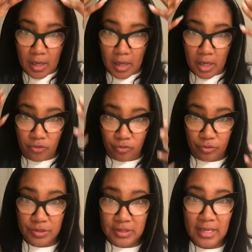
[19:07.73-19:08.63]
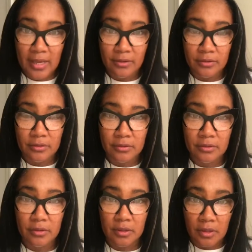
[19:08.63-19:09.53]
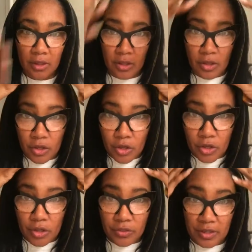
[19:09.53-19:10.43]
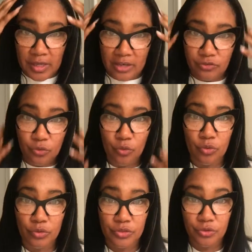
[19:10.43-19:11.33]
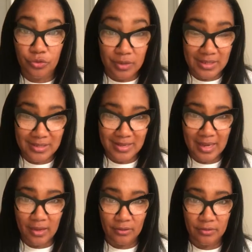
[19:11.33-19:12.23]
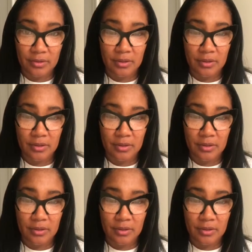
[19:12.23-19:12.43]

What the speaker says: it grows down. The natural oil secretes down.